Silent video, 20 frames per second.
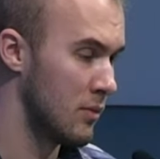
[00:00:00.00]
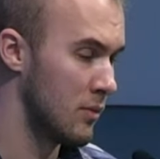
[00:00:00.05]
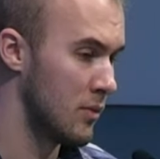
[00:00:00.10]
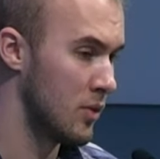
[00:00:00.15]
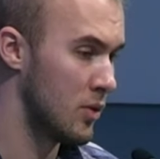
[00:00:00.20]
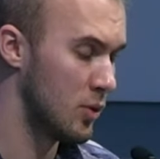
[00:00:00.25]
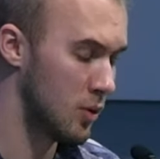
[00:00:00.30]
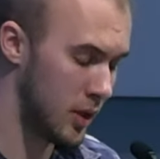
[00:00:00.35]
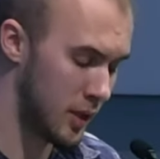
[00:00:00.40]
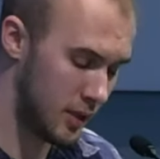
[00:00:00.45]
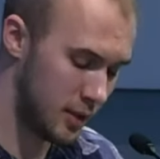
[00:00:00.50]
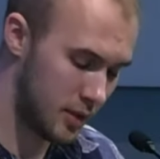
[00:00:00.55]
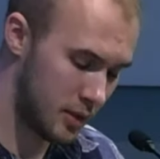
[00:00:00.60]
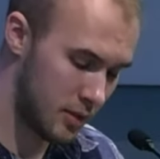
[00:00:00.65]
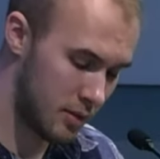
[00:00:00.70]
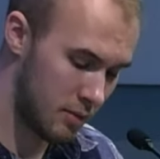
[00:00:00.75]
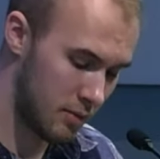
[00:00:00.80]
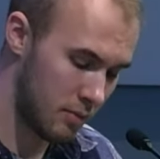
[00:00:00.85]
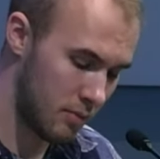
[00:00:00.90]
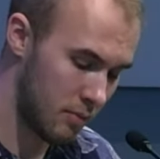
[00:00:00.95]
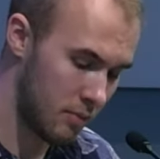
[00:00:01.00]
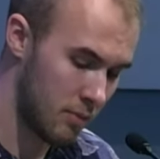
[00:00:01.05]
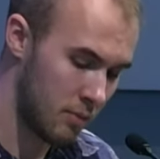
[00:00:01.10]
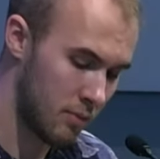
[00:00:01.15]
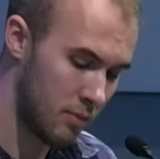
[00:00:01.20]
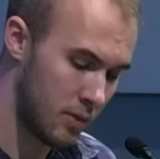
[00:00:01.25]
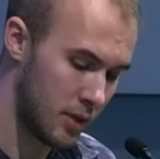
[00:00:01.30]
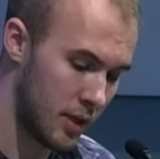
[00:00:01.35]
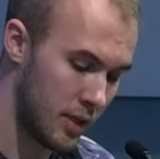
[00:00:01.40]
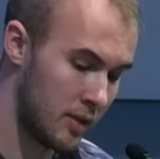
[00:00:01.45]
So let's
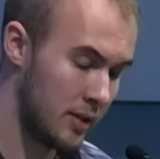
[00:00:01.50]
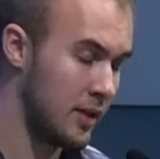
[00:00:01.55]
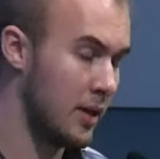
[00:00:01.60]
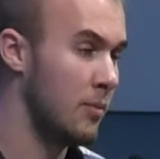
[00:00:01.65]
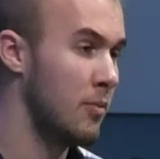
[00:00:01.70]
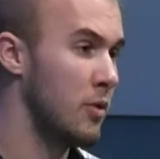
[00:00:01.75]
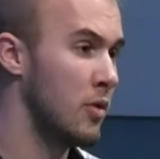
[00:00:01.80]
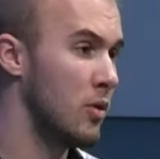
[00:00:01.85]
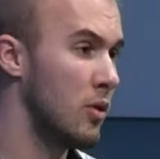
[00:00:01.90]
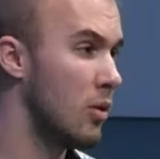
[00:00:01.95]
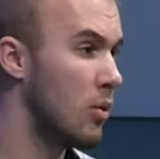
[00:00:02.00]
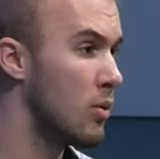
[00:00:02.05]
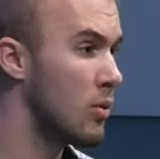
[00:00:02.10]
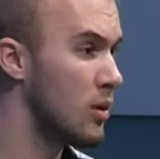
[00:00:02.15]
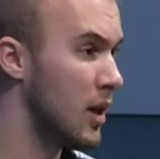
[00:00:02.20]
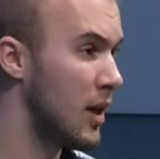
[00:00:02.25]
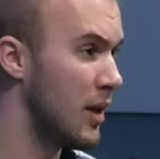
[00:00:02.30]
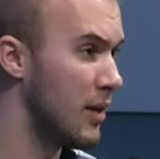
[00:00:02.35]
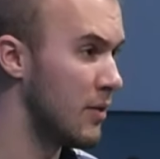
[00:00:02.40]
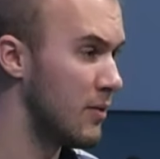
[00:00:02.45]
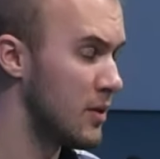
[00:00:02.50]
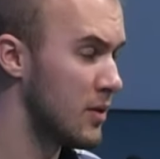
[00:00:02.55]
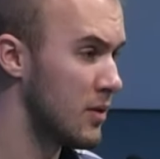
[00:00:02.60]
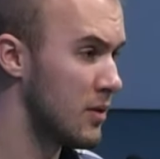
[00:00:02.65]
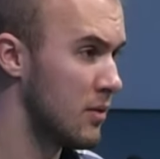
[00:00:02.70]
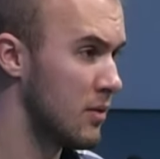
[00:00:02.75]
examine our own lives.